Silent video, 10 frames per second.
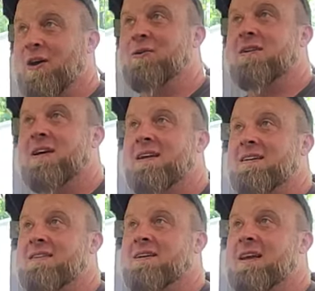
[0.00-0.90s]
Okay,
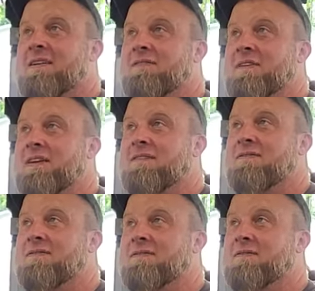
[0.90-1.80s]
if
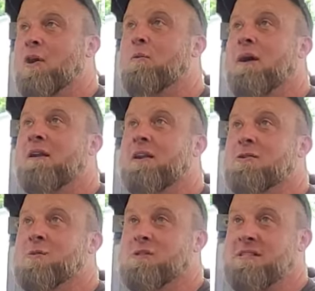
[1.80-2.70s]
nobody
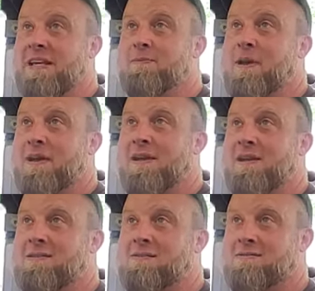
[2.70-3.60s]
knows what SEMA
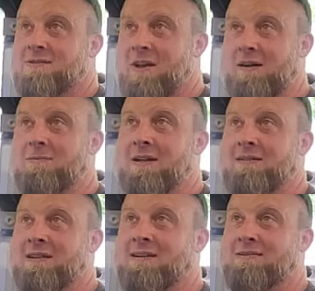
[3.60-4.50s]
is, stop right
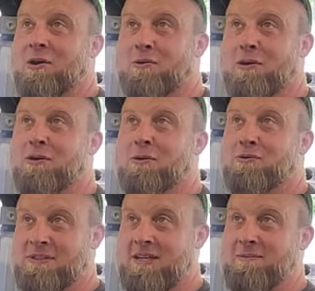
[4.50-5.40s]
now and go Google
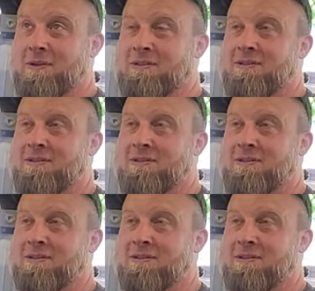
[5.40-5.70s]
SEMA.